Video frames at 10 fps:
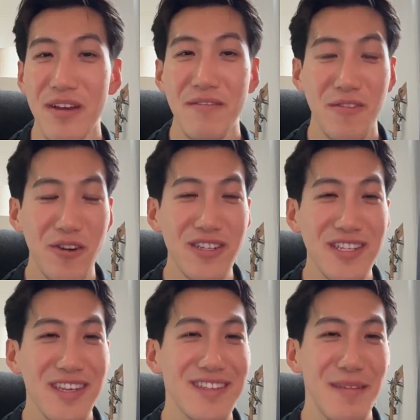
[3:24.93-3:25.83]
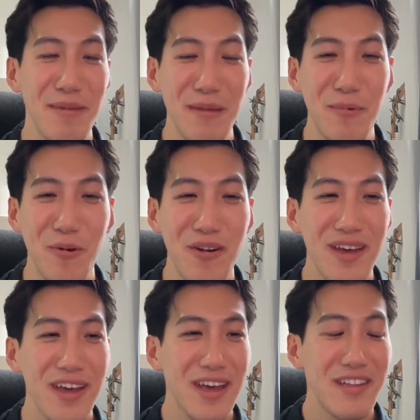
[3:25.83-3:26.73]
First is the people.
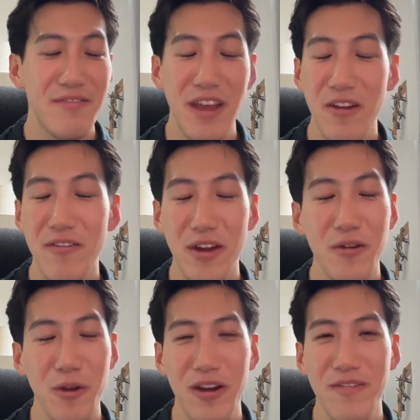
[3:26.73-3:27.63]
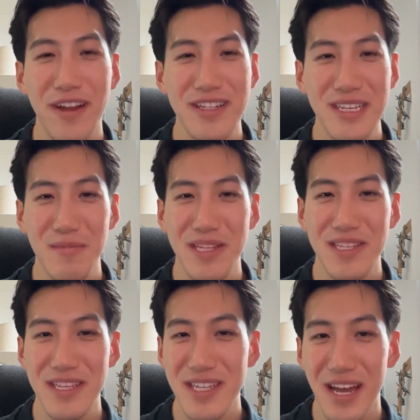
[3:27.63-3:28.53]
It's very, very rare to find a team that's
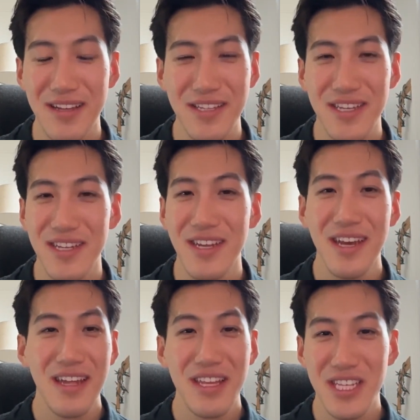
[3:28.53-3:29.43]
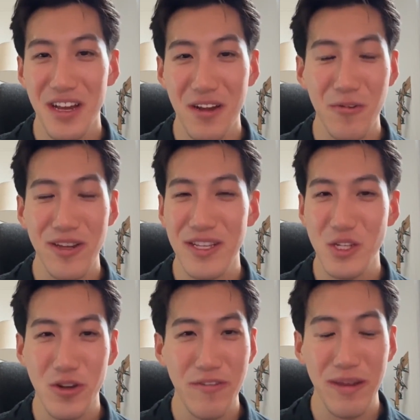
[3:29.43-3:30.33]
this talented, this hungry, this
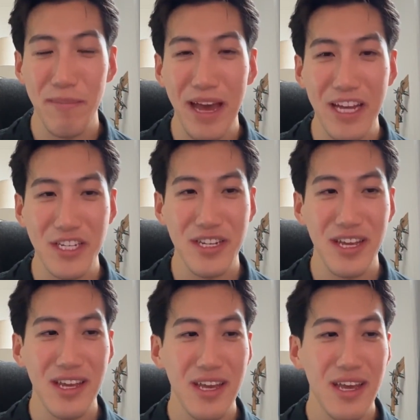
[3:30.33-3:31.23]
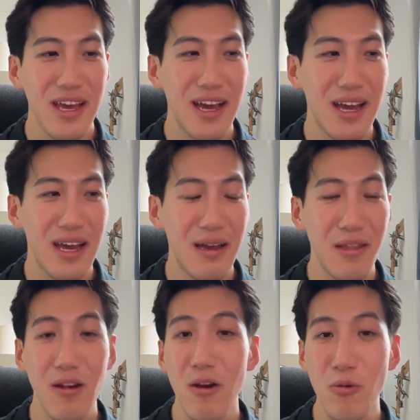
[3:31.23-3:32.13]
driven and passionate, that
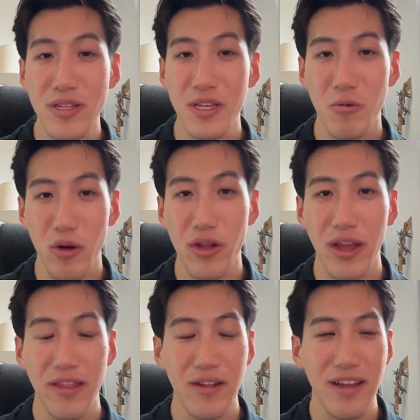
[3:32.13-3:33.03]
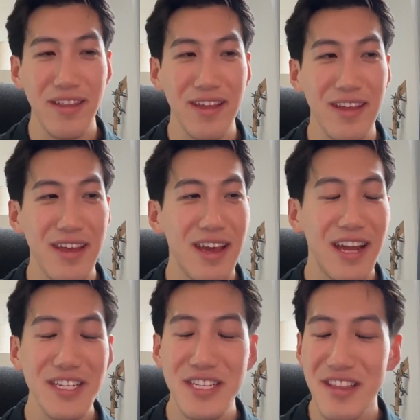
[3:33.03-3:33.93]
are all willing to grow together. I think I
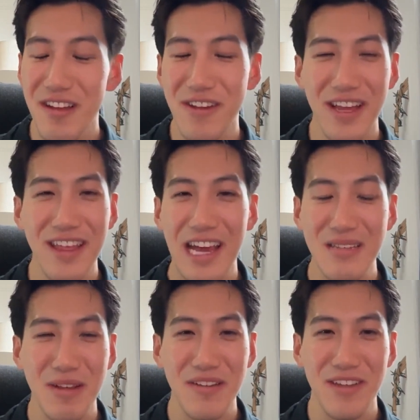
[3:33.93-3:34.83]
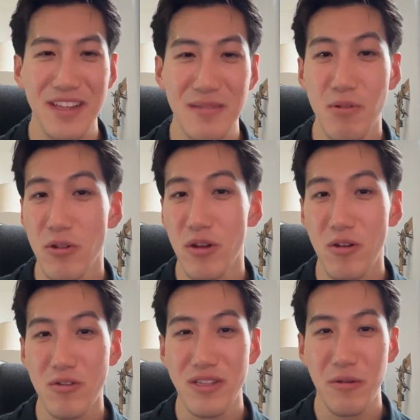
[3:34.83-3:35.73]
just love, again, the aspect of like this builder
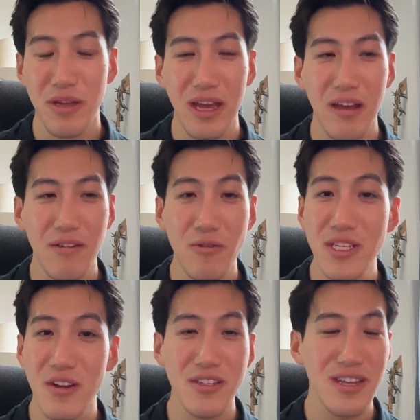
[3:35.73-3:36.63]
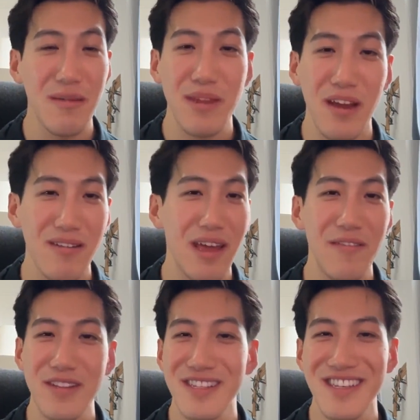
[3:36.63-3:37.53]
culture that we have. It really starts top down.
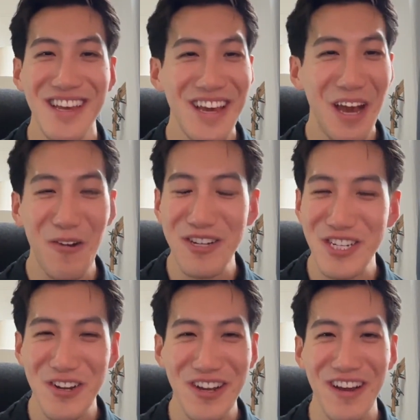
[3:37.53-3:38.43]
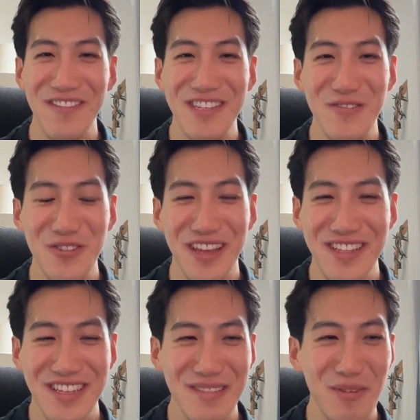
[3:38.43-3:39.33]
Evan's always showing off these cool things
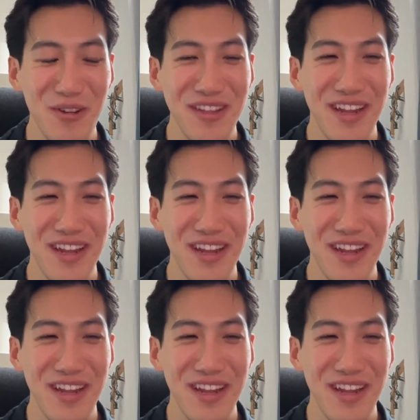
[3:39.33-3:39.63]
that he's building.